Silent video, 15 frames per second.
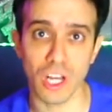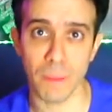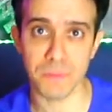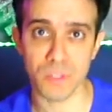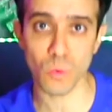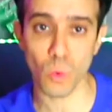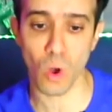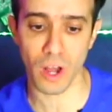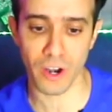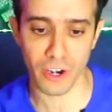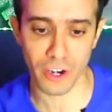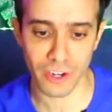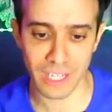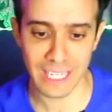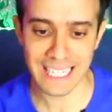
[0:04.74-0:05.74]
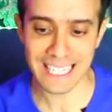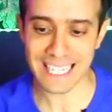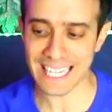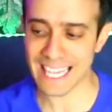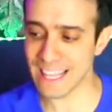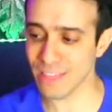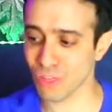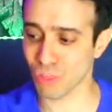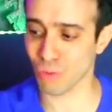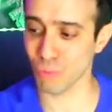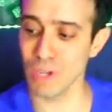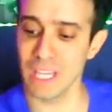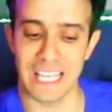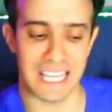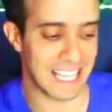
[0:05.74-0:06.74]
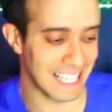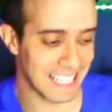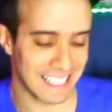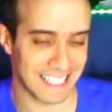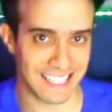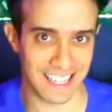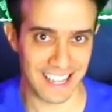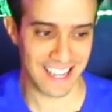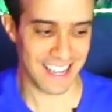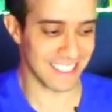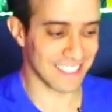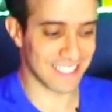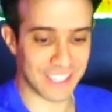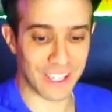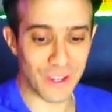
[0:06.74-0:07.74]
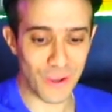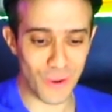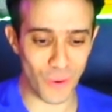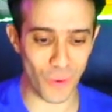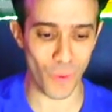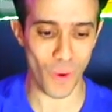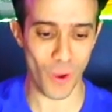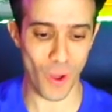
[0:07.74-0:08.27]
cups of water in 3, 2,